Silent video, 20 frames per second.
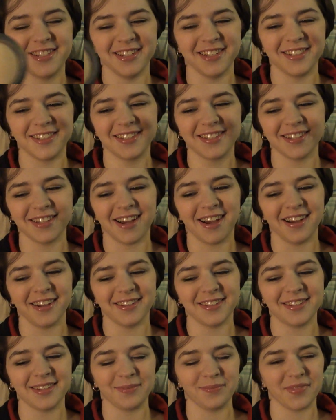It's
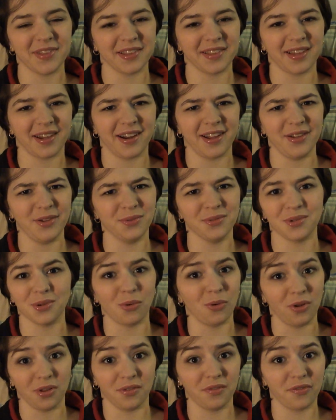not something that I use
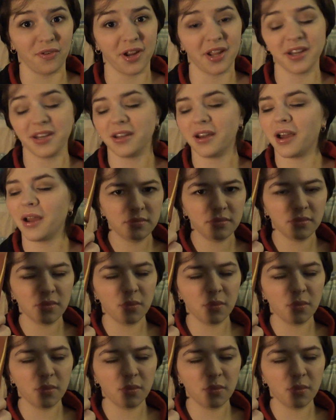all the freaking time,